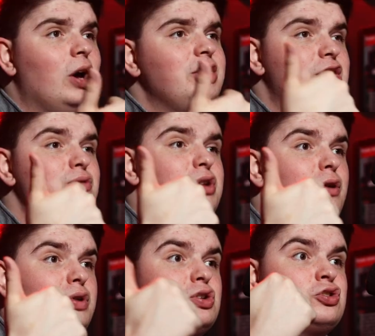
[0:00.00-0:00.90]
one, you
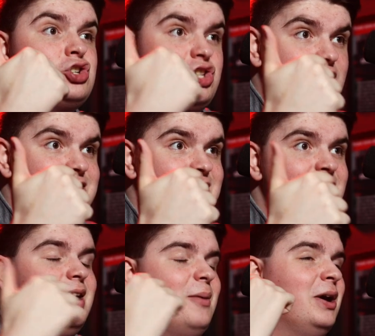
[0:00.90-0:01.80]
know your shit.
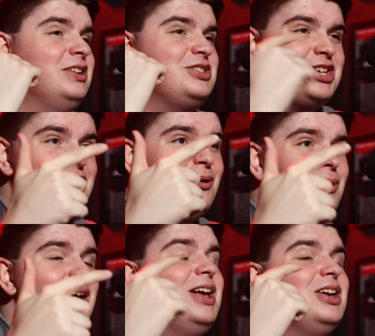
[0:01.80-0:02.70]
But two,